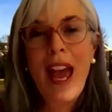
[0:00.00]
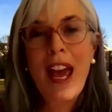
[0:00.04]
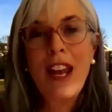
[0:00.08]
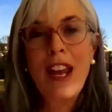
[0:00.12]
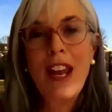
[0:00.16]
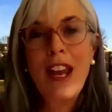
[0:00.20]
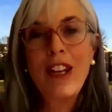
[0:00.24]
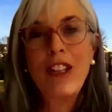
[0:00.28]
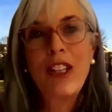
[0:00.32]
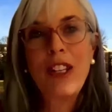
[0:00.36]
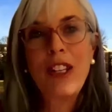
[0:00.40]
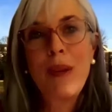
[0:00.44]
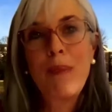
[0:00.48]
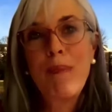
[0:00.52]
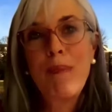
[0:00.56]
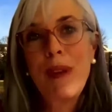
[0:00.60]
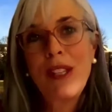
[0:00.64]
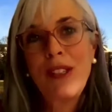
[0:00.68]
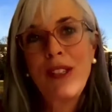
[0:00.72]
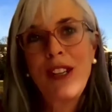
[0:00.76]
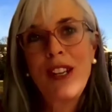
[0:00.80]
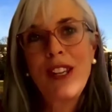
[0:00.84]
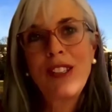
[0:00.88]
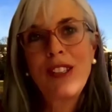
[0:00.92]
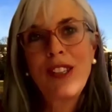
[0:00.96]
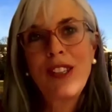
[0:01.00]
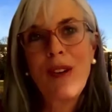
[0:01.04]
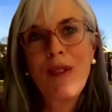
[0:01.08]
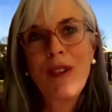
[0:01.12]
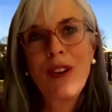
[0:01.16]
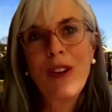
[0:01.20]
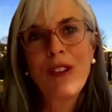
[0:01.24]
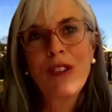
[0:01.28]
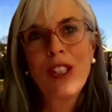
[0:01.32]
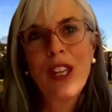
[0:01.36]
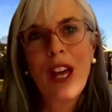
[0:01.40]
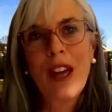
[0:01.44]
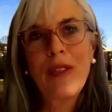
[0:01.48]
And to the business
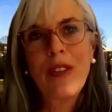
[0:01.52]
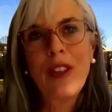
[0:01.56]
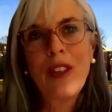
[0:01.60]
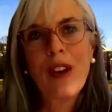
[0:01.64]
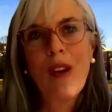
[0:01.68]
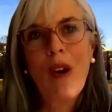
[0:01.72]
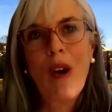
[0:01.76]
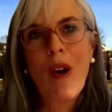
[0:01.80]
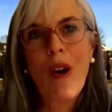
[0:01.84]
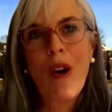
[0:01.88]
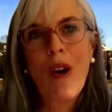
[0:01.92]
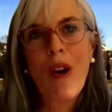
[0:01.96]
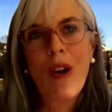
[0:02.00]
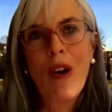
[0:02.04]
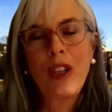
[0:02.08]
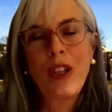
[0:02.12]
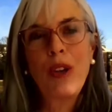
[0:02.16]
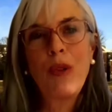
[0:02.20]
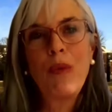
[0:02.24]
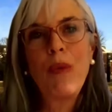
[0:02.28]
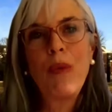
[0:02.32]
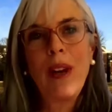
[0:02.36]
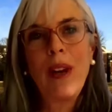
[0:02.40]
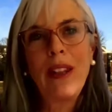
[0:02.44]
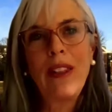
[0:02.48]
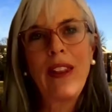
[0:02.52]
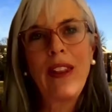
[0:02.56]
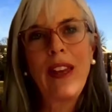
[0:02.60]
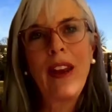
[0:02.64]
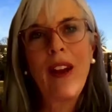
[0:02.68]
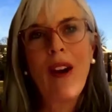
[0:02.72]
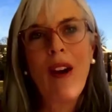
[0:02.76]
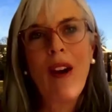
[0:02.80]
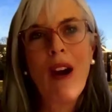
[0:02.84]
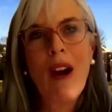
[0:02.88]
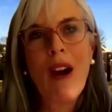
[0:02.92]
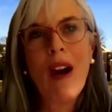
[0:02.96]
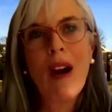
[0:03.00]
owners on the call, you
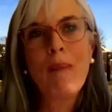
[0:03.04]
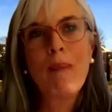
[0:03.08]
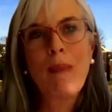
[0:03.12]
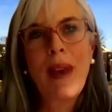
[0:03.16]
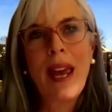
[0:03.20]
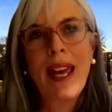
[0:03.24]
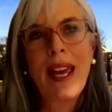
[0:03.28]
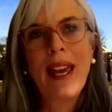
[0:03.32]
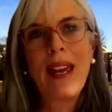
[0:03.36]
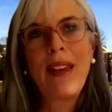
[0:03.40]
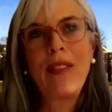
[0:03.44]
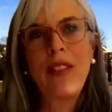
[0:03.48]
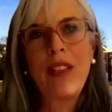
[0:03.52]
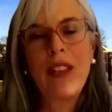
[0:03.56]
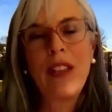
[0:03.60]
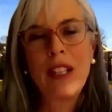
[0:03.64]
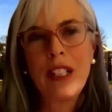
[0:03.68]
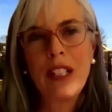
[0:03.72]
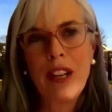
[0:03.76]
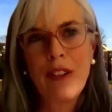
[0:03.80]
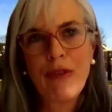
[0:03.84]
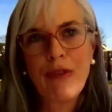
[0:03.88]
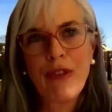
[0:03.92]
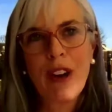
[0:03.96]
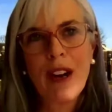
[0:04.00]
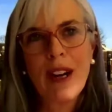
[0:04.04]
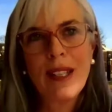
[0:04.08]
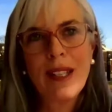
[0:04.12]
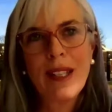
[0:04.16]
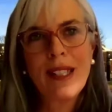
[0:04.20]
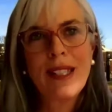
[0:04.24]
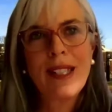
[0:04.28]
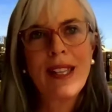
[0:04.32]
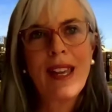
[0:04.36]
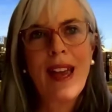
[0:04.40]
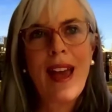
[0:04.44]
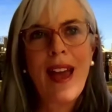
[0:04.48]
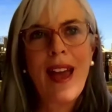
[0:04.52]
really are making the
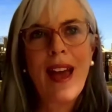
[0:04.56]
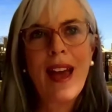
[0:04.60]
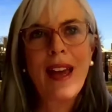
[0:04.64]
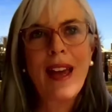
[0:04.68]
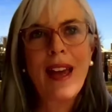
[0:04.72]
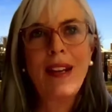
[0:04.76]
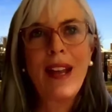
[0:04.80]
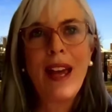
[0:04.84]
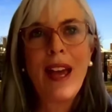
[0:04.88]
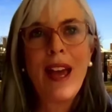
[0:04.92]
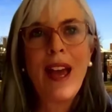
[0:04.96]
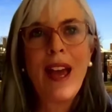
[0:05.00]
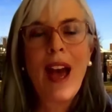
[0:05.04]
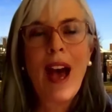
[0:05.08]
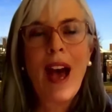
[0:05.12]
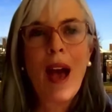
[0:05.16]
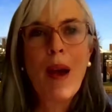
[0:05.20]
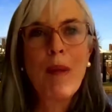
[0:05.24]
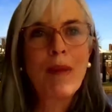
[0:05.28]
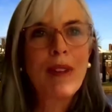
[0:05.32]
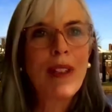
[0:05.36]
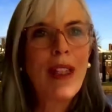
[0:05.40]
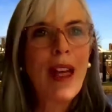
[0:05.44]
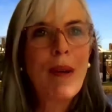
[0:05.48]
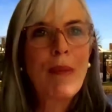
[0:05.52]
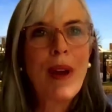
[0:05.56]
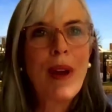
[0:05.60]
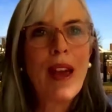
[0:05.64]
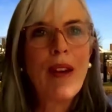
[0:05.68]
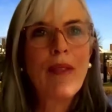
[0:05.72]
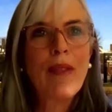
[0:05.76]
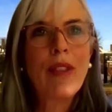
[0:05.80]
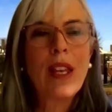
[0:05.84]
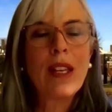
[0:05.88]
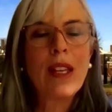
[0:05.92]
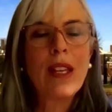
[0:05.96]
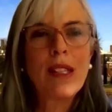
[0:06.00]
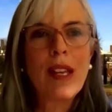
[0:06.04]
difference. And I'm glad we
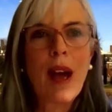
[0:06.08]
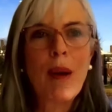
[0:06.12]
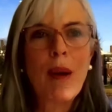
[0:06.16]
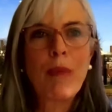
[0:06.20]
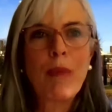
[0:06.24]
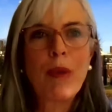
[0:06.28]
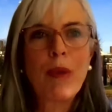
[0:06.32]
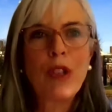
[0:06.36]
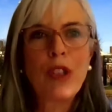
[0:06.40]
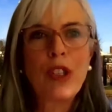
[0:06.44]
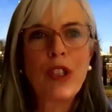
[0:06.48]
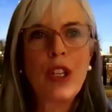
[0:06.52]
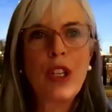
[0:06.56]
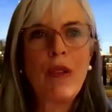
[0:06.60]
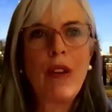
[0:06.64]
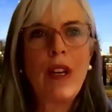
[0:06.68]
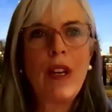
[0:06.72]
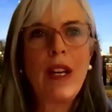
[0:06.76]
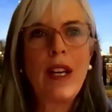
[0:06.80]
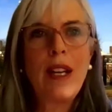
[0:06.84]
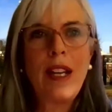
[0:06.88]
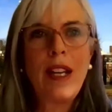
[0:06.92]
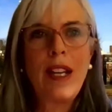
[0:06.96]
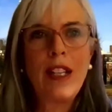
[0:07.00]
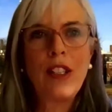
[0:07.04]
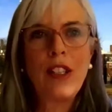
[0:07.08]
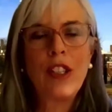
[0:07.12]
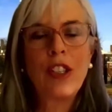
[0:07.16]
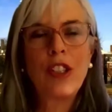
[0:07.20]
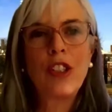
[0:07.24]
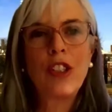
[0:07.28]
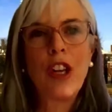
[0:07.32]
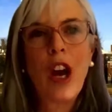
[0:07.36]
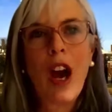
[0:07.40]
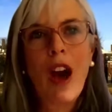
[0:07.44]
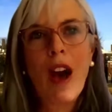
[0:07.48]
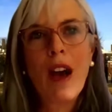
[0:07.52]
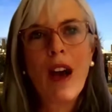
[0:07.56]
have this opportunity to
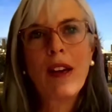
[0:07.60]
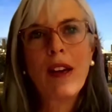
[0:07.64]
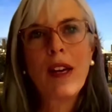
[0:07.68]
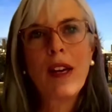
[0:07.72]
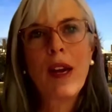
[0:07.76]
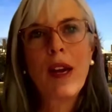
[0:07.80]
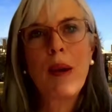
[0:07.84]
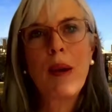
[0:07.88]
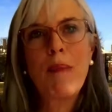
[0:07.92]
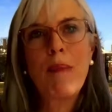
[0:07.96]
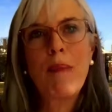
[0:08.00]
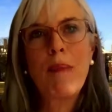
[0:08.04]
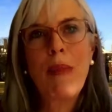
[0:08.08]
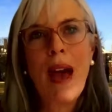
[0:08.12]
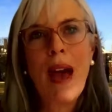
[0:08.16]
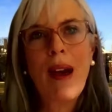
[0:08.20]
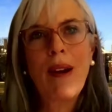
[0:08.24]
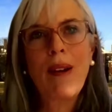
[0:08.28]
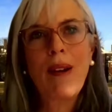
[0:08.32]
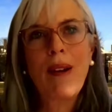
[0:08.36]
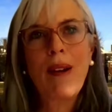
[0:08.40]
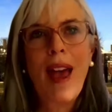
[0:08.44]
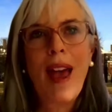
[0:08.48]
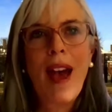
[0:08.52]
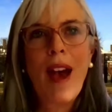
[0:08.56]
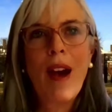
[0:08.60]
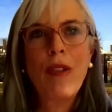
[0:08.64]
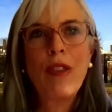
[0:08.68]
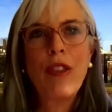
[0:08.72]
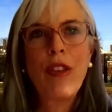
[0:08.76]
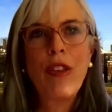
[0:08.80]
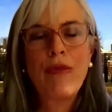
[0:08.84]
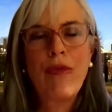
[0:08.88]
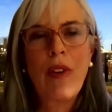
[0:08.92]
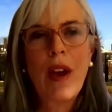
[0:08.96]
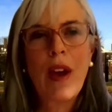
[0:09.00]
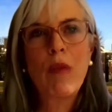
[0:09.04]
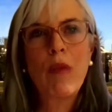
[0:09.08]
talk about how
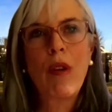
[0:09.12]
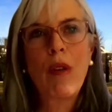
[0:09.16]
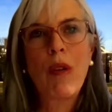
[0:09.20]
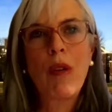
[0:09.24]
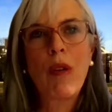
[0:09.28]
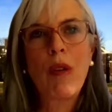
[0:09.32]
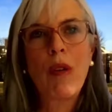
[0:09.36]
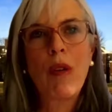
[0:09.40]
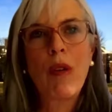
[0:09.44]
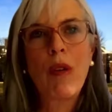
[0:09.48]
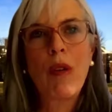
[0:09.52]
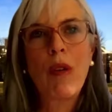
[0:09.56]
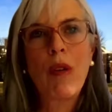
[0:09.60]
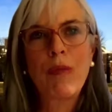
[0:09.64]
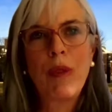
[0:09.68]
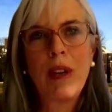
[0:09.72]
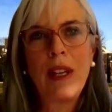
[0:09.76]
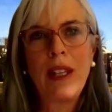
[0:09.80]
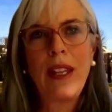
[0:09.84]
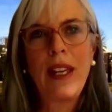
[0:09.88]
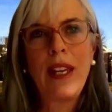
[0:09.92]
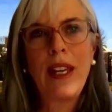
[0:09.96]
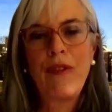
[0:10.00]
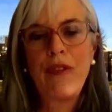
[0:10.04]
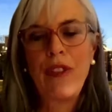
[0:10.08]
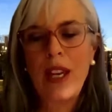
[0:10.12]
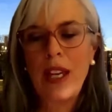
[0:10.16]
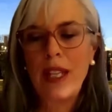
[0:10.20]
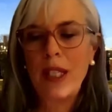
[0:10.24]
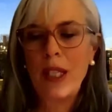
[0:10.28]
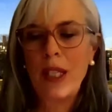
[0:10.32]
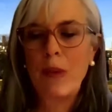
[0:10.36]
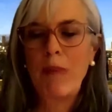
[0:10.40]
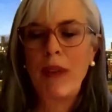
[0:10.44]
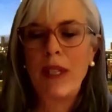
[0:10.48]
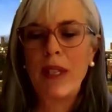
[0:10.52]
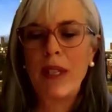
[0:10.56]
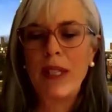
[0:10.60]
the federal relief is
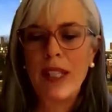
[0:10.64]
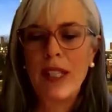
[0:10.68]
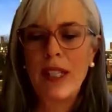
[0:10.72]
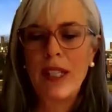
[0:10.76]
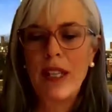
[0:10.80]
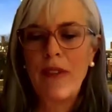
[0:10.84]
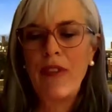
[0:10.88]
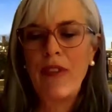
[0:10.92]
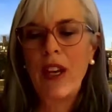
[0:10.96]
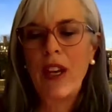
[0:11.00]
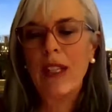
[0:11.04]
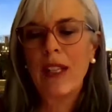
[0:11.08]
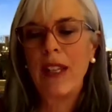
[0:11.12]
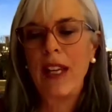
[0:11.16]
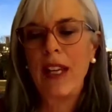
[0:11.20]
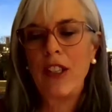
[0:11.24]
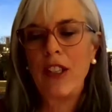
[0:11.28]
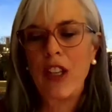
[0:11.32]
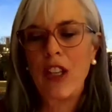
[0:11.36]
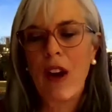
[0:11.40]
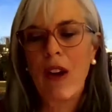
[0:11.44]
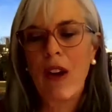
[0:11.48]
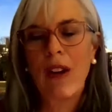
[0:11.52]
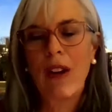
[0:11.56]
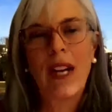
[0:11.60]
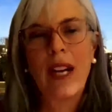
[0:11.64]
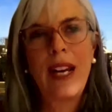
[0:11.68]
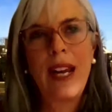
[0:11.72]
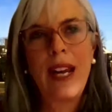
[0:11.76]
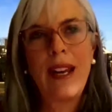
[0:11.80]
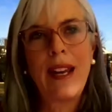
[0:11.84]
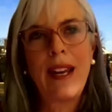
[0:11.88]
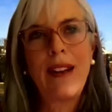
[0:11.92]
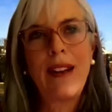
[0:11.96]
specifically targeted